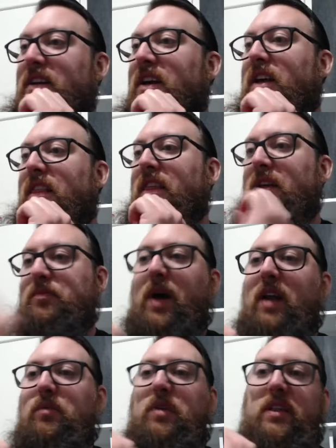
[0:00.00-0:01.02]
that
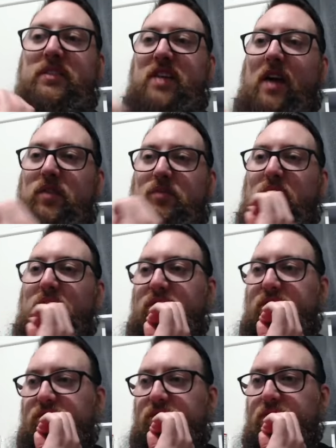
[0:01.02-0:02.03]
Battle Brothers, Havoc
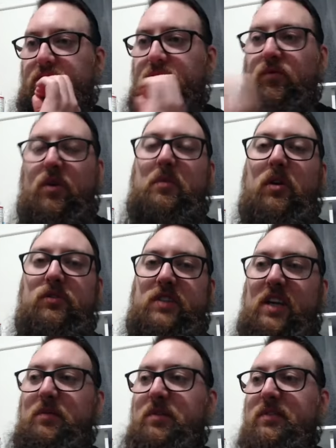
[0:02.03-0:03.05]
Brothers, Wormhole
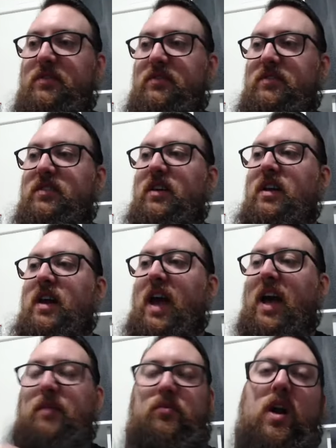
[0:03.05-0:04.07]
Demons,
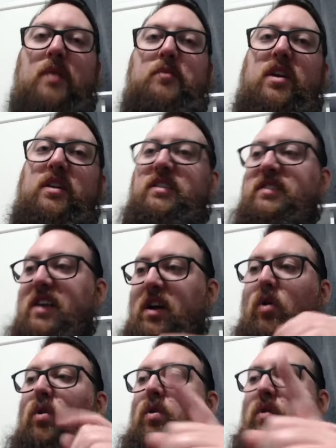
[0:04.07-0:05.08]
and Prime Brothers, they're
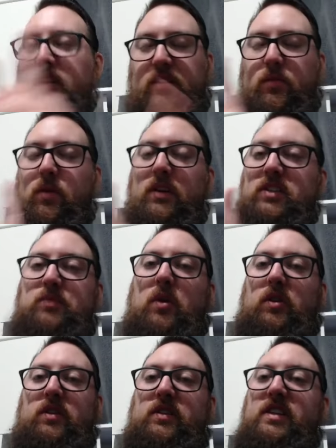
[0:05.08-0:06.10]
all in the one spot on
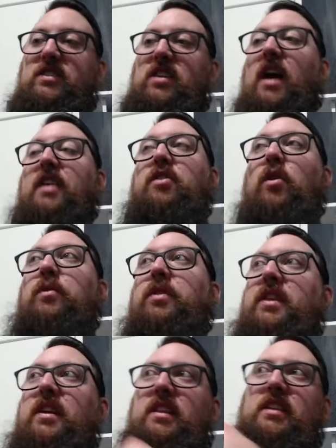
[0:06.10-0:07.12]
the list. I don't think there's a